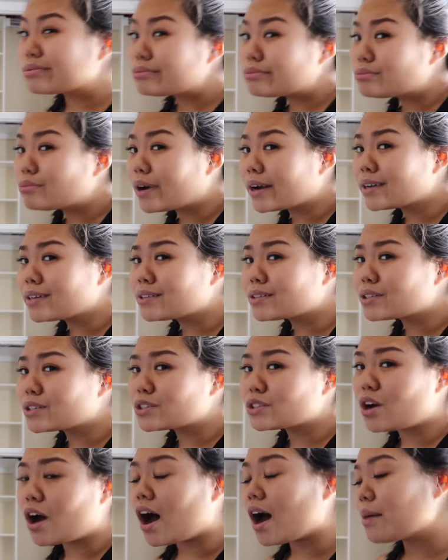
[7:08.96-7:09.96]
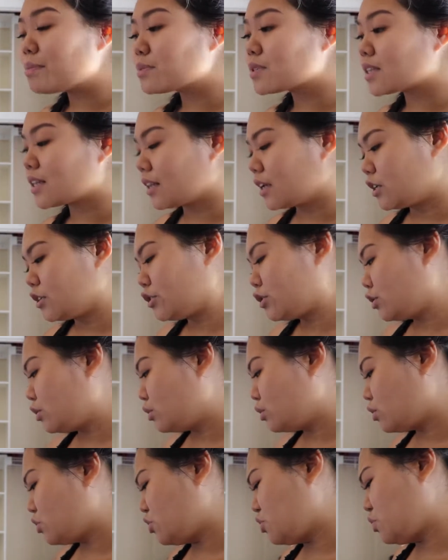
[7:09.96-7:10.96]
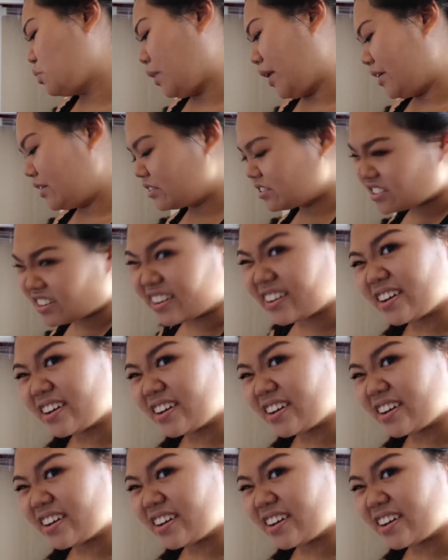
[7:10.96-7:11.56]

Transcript: regular tops, and then I'll do sweaters, I